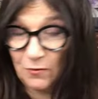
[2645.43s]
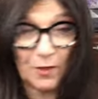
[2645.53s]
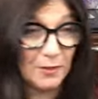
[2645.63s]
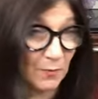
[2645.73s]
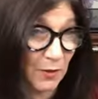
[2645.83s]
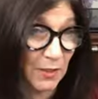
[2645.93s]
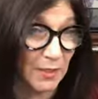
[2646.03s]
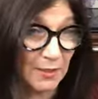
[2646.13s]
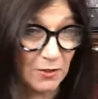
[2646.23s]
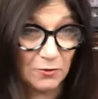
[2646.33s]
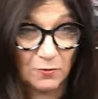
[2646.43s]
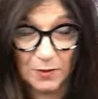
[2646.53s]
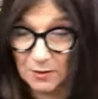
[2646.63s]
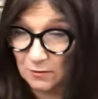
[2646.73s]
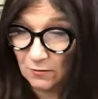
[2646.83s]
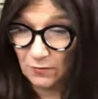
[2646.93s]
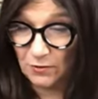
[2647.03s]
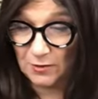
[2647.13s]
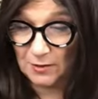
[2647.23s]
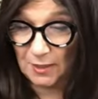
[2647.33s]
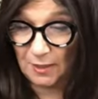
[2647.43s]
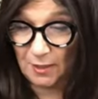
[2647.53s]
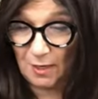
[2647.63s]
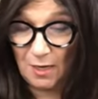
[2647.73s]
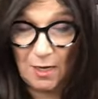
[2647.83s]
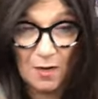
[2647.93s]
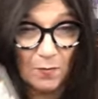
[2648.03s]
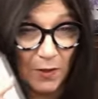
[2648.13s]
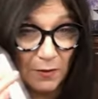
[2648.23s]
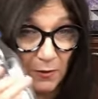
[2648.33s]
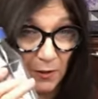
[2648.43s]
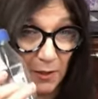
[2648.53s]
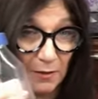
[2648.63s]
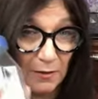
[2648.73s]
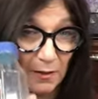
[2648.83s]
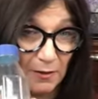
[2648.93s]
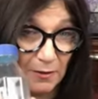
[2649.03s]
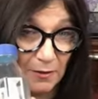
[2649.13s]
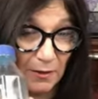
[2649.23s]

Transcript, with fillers: you guys i'm going to get to your questions over here in a second but look at they,